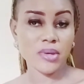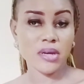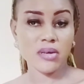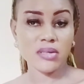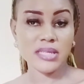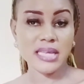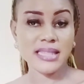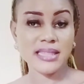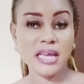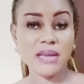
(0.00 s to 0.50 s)

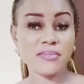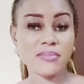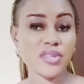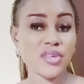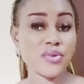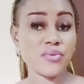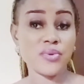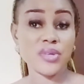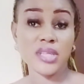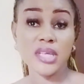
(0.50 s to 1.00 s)
because at
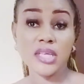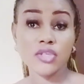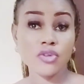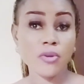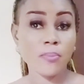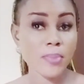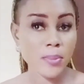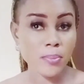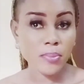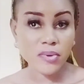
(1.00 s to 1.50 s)
times it
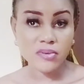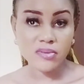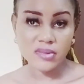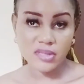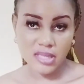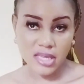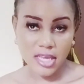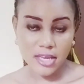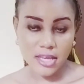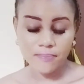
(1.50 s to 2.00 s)
irritates some
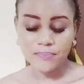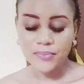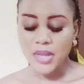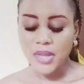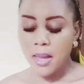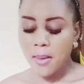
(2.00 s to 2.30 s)
people's skin.